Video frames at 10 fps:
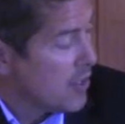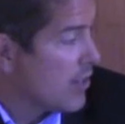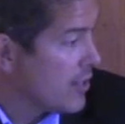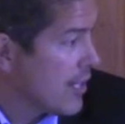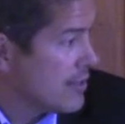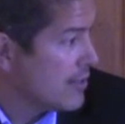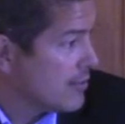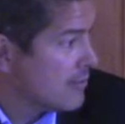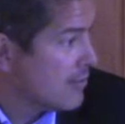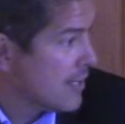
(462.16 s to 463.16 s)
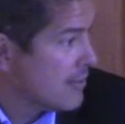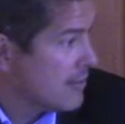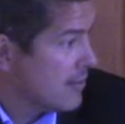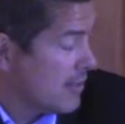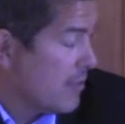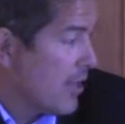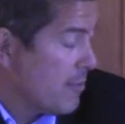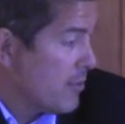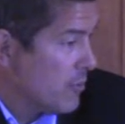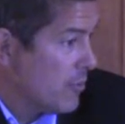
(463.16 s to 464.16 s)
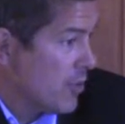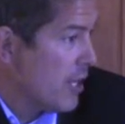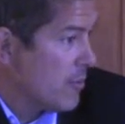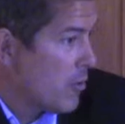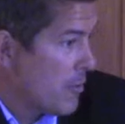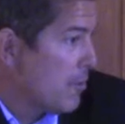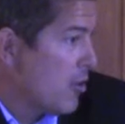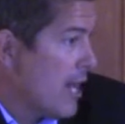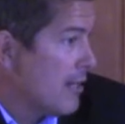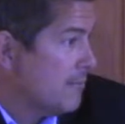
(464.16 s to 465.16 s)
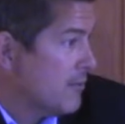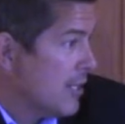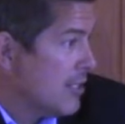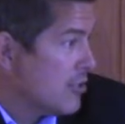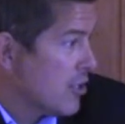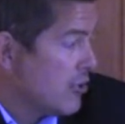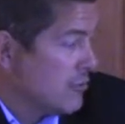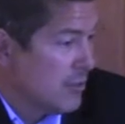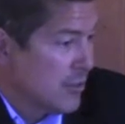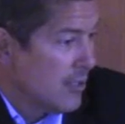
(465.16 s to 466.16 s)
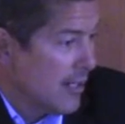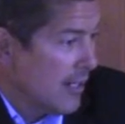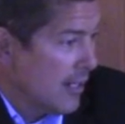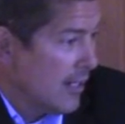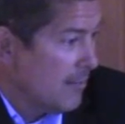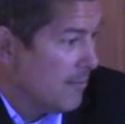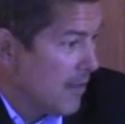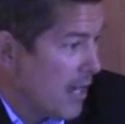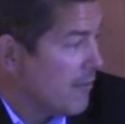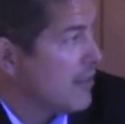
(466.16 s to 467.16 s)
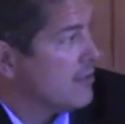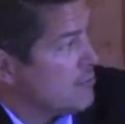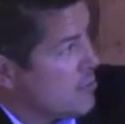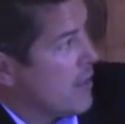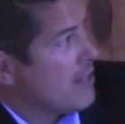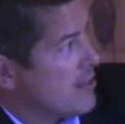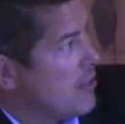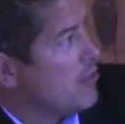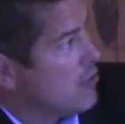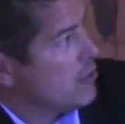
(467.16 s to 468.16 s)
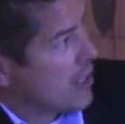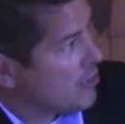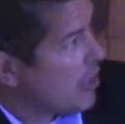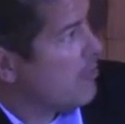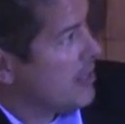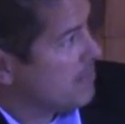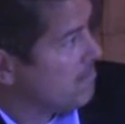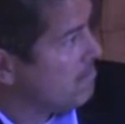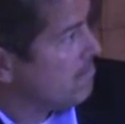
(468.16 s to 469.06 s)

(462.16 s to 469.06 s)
think you got to be where people are at. And so every space that you use, I try to be in.